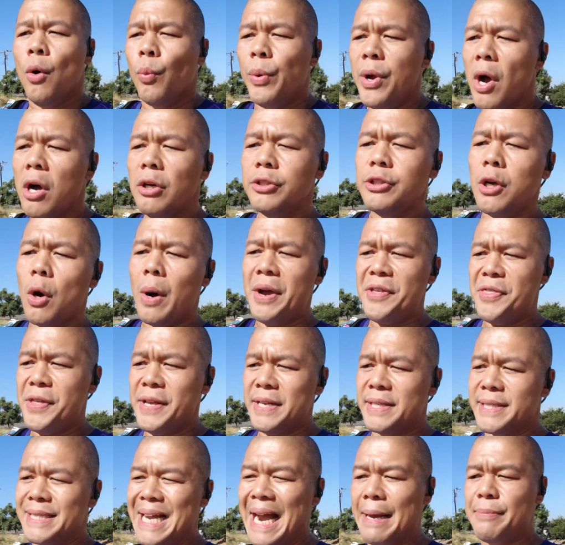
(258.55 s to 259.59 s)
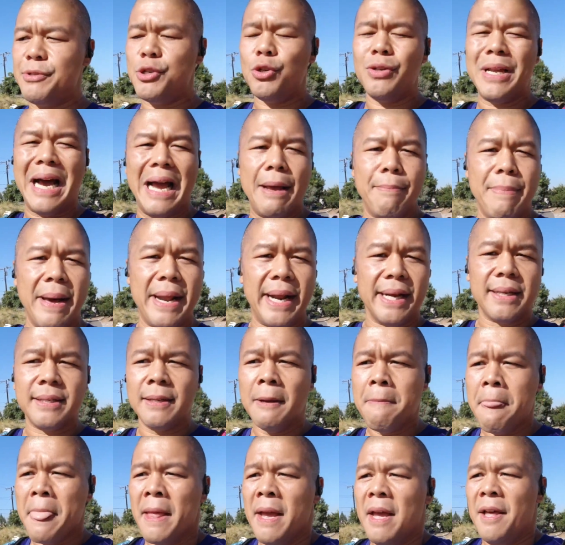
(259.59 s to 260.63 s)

We all know, I think, as type 2 diabetics,